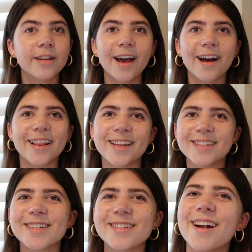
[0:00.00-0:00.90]
Yeah,
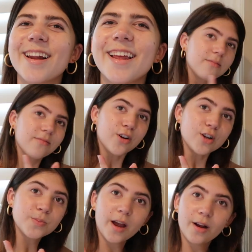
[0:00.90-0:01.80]
let's get started.
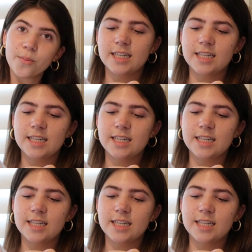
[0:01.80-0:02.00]
First pair.